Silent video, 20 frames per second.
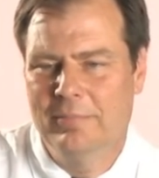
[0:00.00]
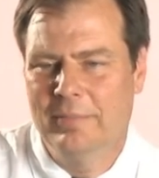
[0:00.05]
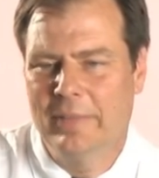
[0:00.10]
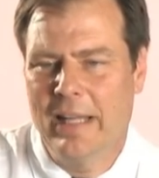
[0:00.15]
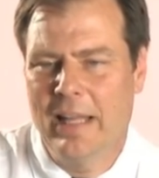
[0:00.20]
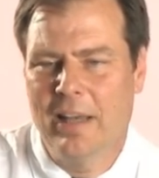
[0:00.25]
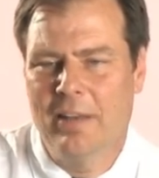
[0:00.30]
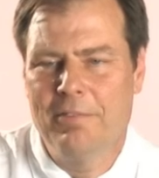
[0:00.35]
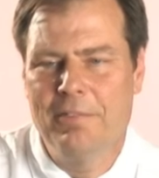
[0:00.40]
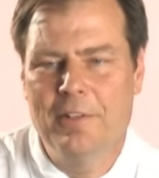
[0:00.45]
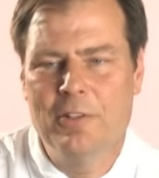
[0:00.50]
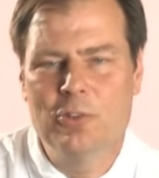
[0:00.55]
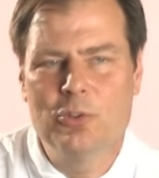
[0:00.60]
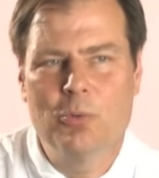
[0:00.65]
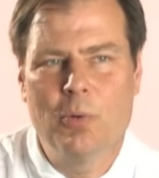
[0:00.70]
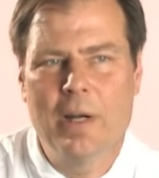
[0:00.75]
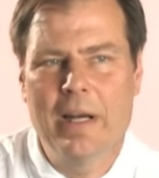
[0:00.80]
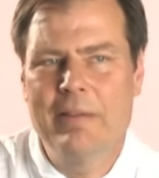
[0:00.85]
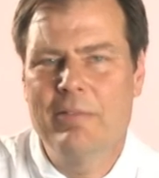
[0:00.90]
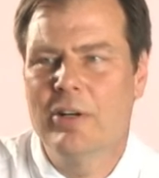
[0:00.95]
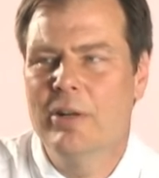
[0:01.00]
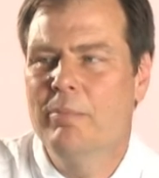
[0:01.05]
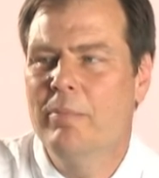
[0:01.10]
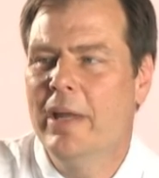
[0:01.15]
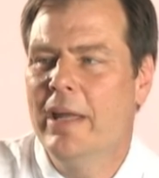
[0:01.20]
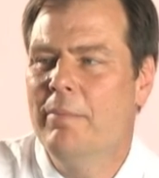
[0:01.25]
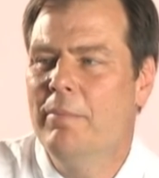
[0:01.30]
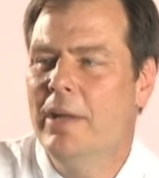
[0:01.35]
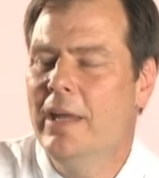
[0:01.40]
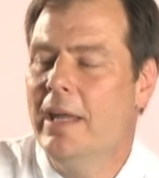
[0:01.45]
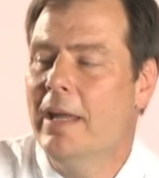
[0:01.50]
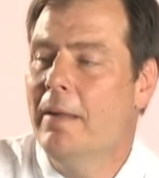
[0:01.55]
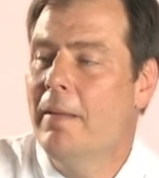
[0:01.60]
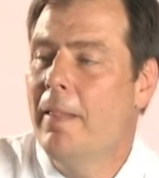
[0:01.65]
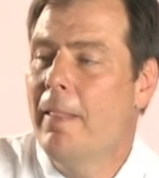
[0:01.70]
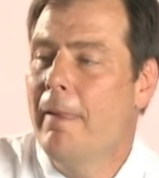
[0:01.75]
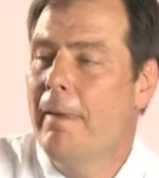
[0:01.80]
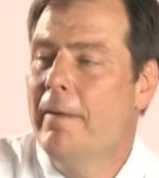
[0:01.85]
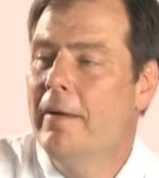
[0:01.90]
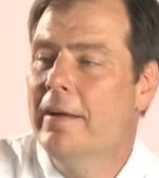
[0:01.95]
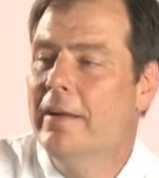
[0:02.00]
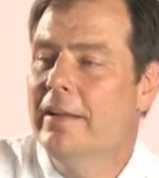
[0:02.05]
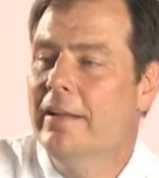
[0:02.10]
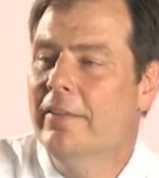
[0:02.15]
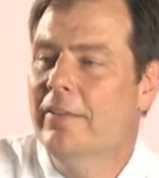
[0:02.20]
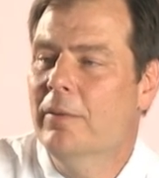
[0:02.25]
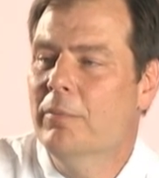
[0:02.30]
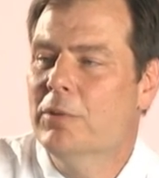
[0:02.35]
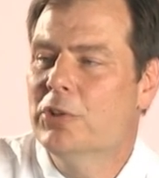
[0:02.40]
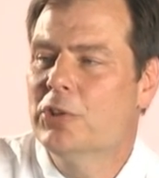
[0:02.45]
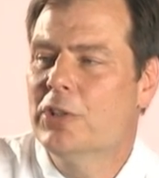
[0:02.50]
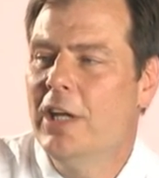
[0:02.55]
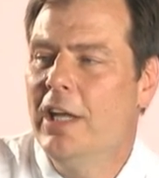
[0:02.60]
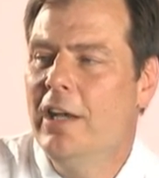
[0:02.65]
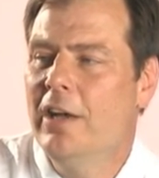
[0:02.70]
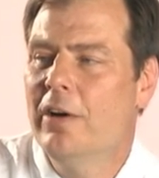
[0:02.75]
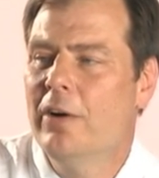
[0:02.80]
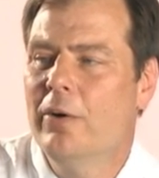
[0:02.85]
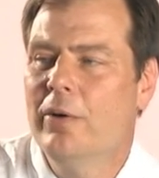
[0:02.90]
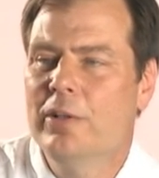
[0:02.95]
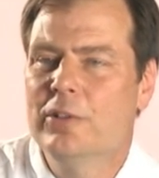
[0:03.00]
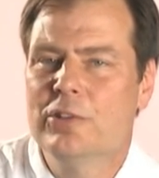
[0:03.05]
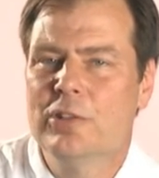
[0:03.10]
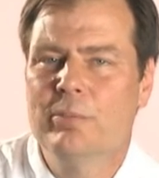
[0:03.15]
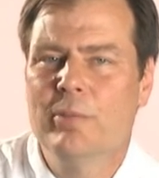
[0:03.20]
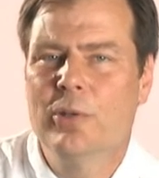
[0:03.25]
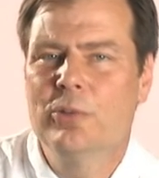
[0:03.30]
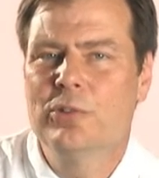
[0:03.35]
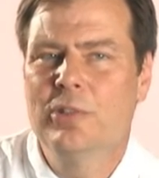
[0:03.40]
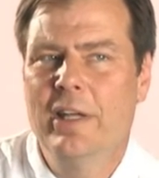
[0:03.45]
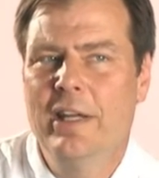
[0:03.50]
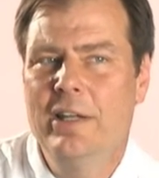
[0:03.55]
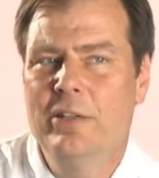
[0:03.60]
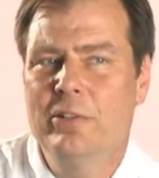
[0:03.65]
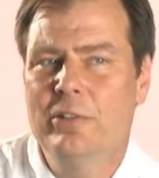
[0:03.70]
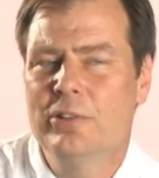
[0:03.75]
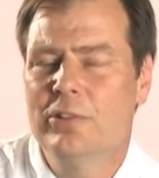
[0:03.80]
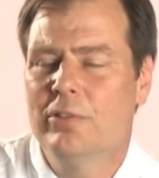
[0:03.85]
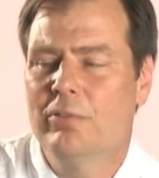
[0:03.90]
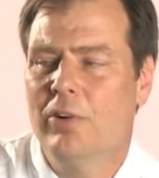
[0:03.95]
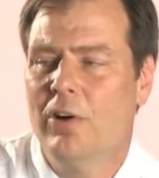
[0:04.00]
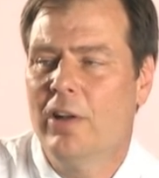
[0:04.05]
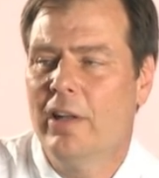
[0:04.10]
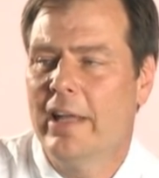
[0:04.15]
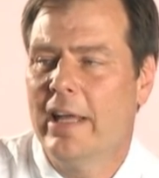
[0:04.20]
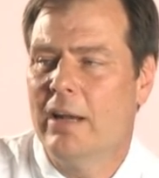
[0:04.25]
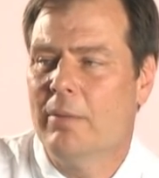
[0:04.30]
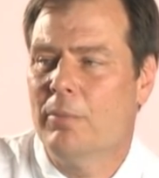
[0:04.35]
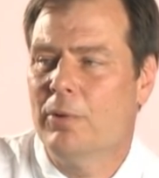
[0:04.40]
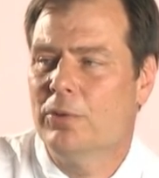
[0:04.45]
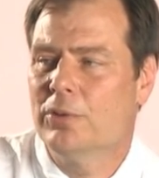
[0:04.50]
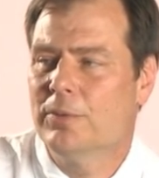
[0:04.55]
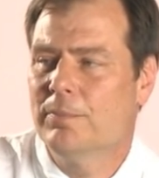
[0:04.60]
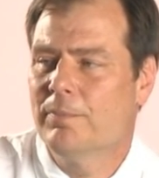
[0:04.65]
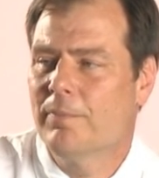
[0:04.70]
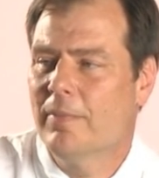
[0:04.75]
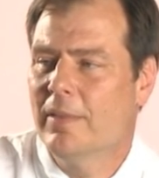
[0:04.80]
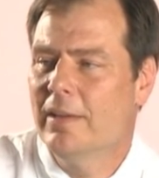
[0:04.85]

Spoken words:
elephants, whatever it may be. The mosquito is the most dangerous of all animals.